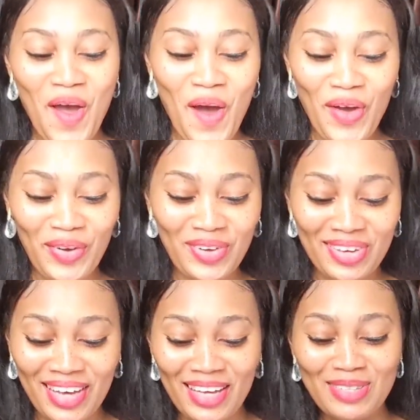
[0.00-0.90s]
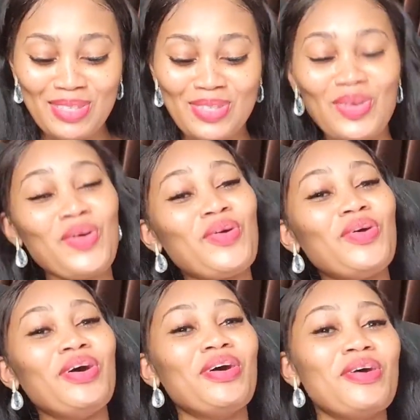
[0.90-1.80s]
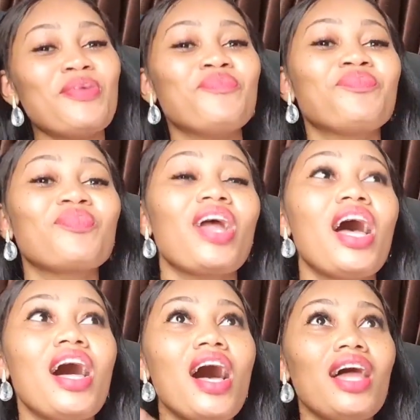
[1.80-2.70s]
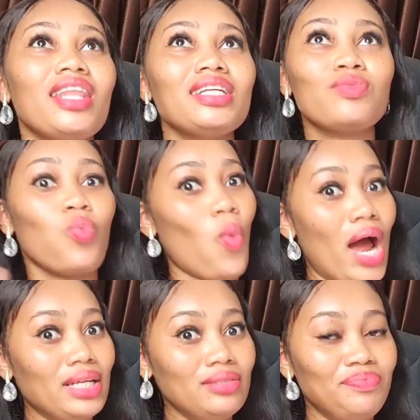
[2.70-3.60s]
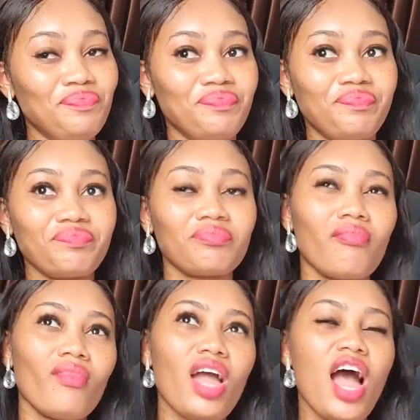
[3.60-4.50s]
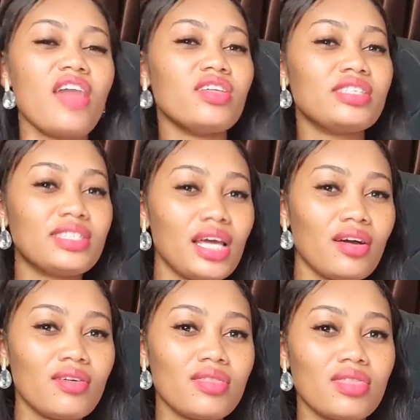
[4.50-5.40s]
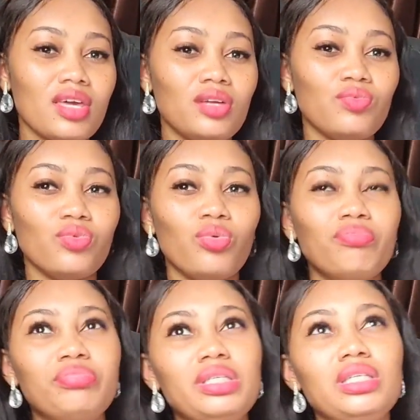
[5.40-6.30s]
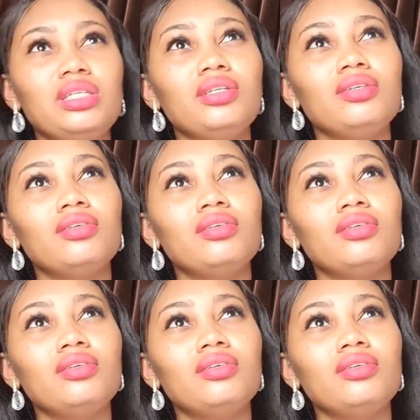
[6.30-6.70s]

Okay, so that's one, and the second thing will be